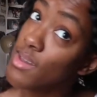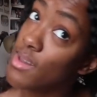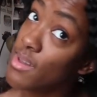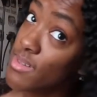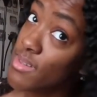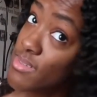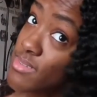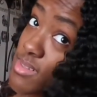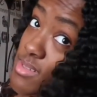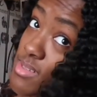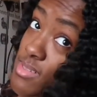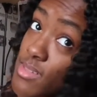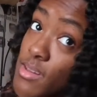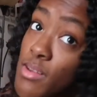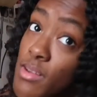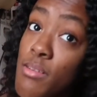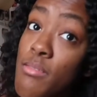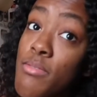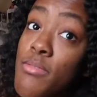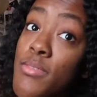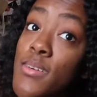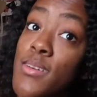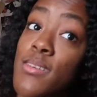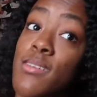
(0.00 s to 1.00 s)
It's a little
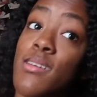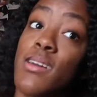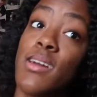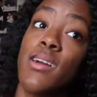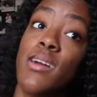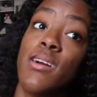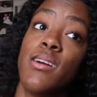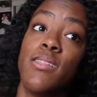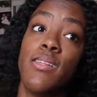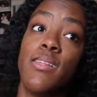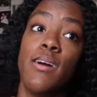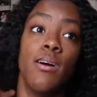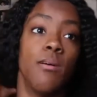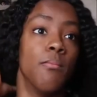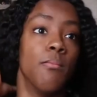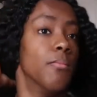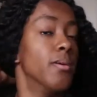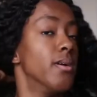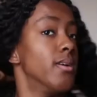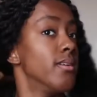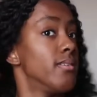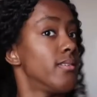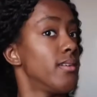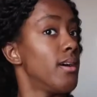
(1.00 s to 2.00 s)
frizzy here and there,
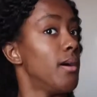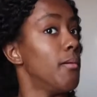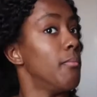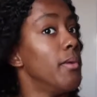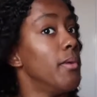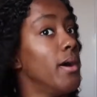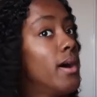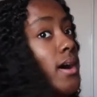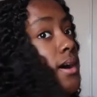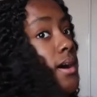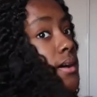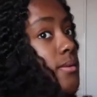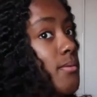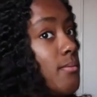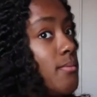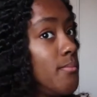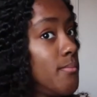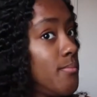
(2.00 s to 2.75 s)
but it's not bad.